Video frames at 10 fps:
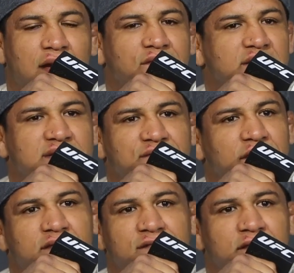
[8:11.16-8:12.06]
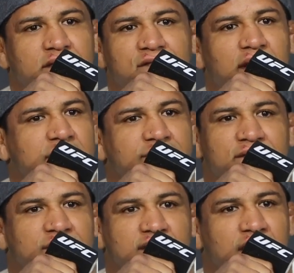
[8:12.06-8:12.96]
I think it's a 50 55.
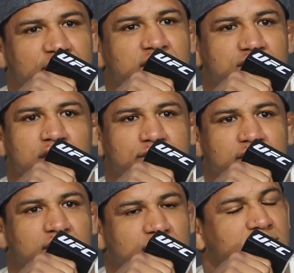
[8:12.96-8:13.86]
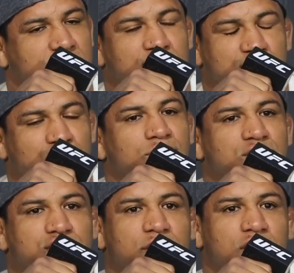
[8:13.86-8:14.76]
I think it's going to be
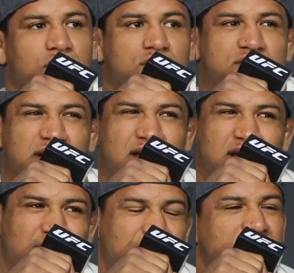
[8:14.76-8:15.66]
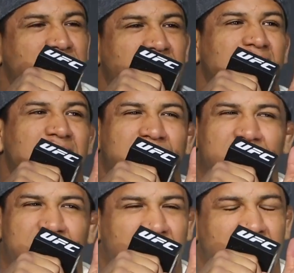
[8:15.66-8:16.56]
super, super close. If I got
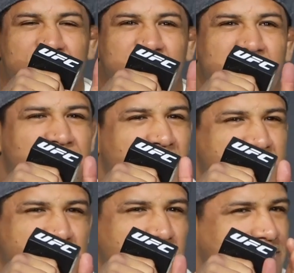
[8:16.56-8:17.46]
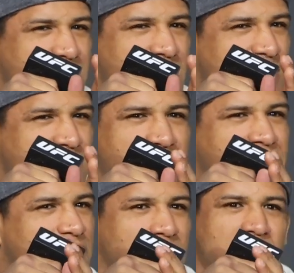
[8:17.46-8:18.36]
to give the advantage, it's going to be a little
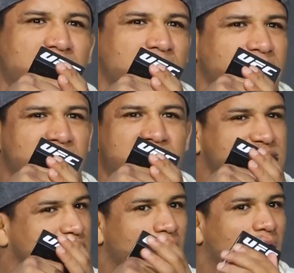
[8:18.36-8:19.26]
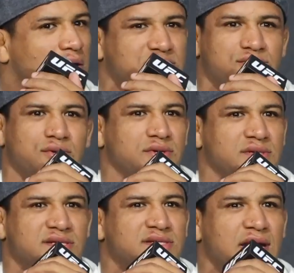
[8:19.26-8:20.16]
bit from Leon because no altitude
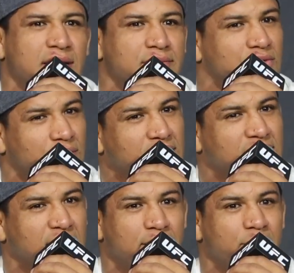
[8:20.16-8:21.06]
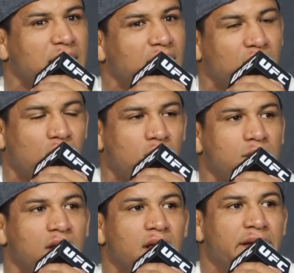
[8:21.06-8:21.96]
on this time. Great camp at
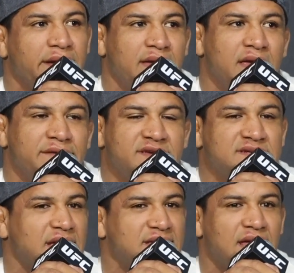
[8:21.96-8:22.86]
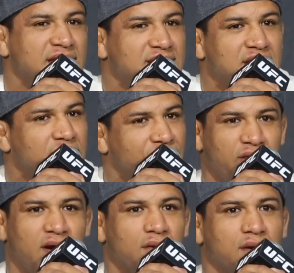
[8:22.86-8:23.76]
home. He even said that he didn't
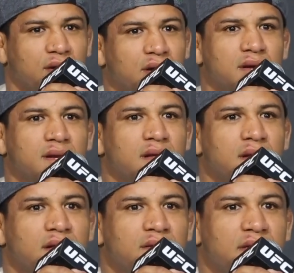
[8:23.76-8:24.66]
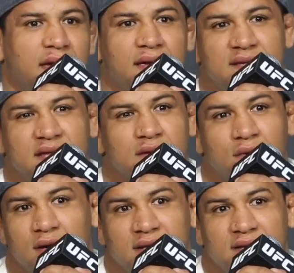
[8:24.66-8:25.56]
feel good and he did
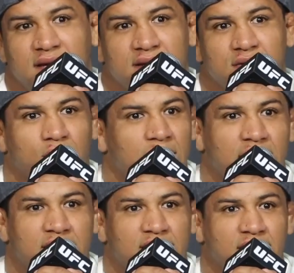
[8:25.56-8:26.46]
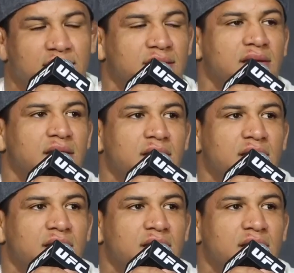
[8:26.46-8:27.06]
what he did the way he did.